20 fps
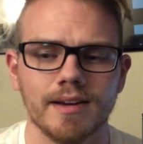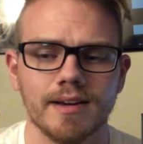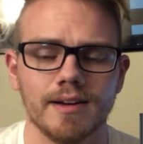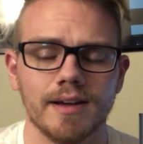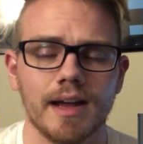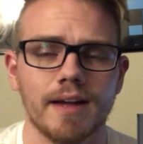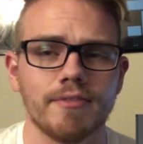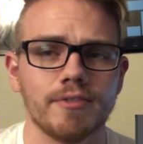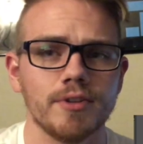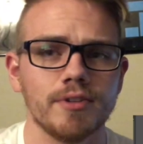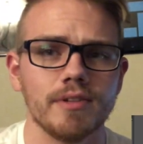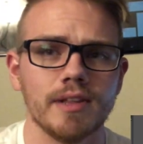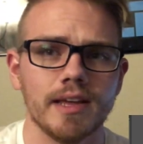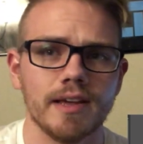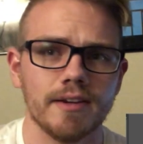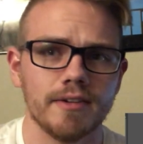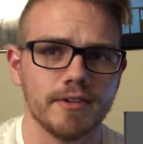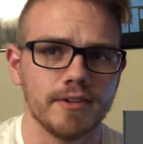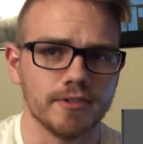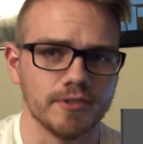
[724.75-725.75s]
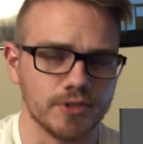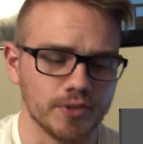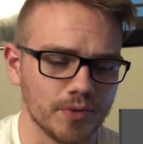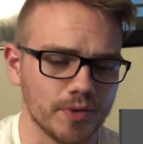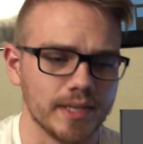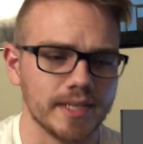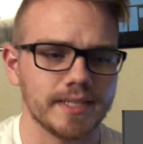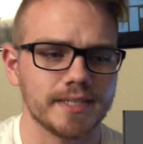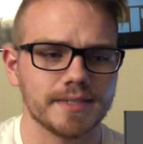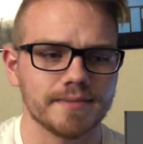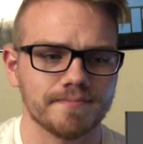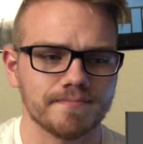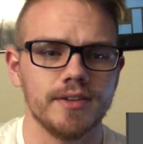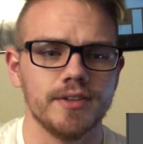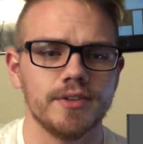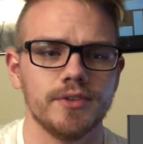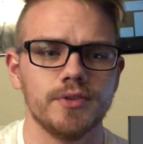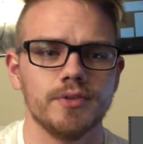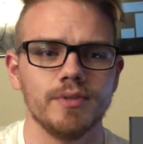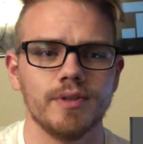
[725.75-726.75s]
After you lay out your joints,
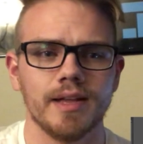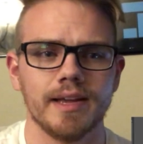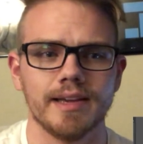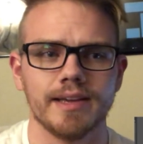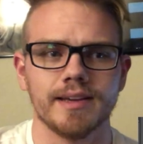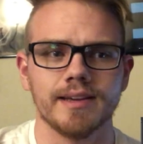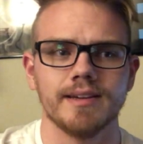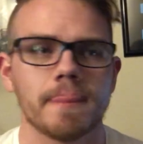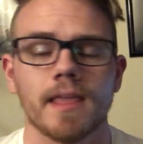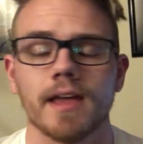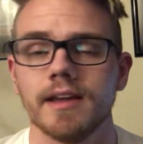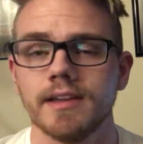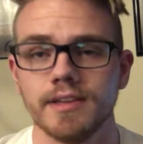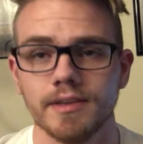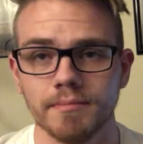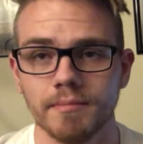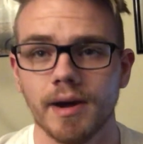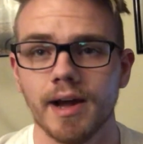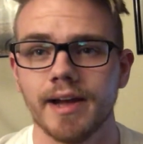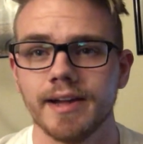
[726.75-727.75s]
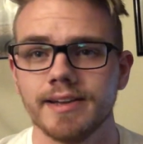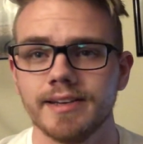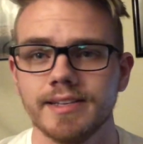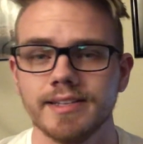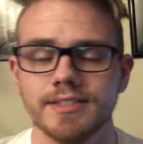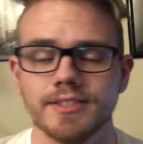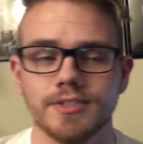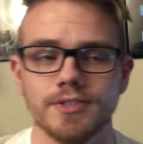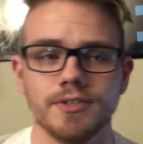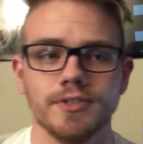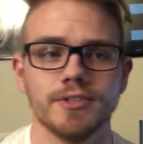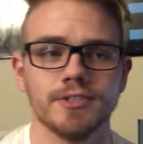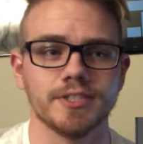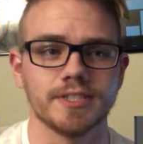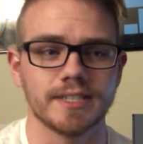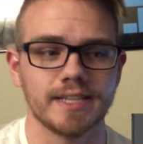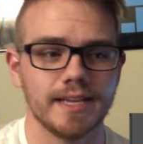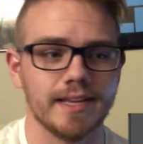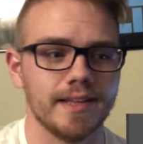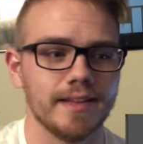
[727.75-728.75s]
you do like, you bind it to your
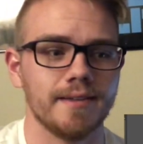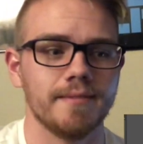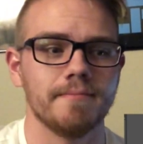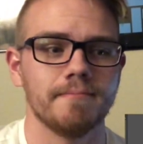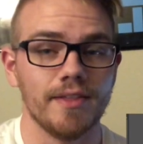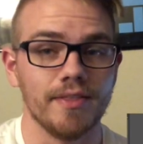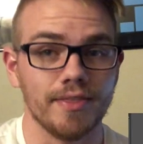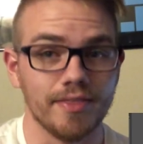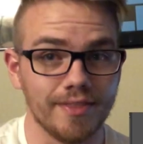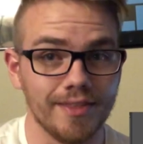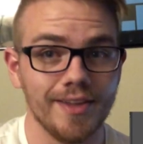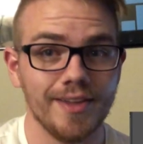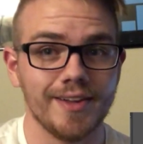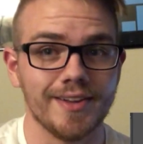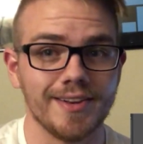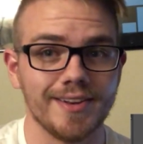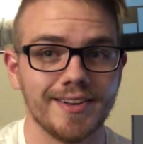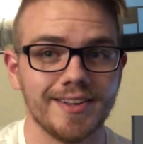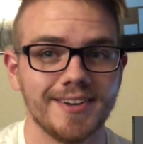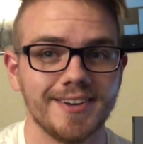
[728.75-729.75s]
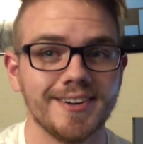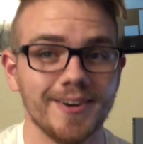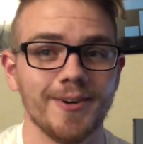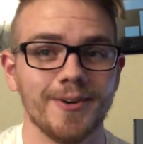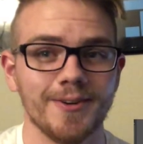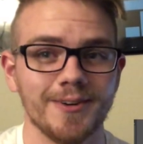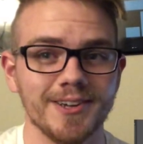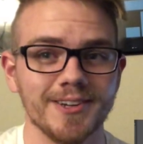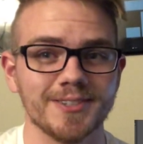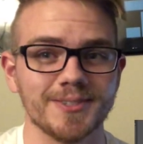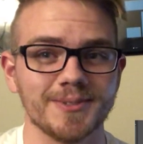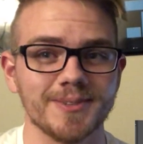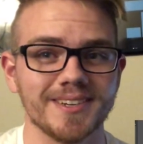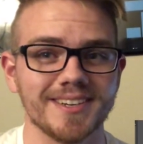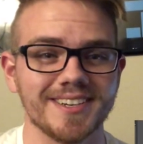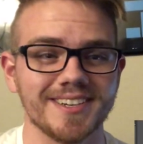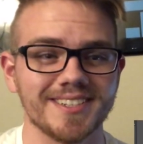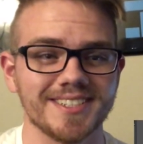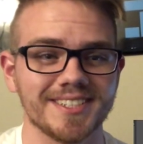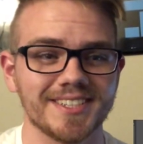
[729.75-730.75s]
skin, and then, oh, here's where
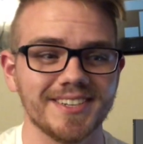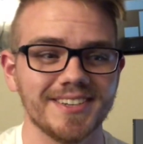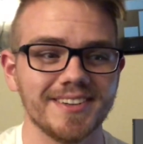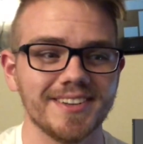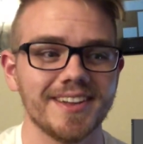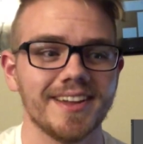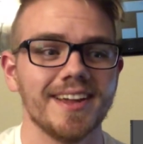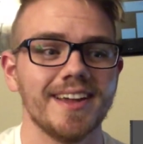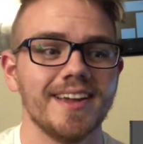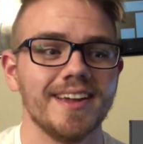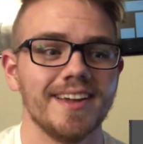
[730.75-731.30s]
it gets good.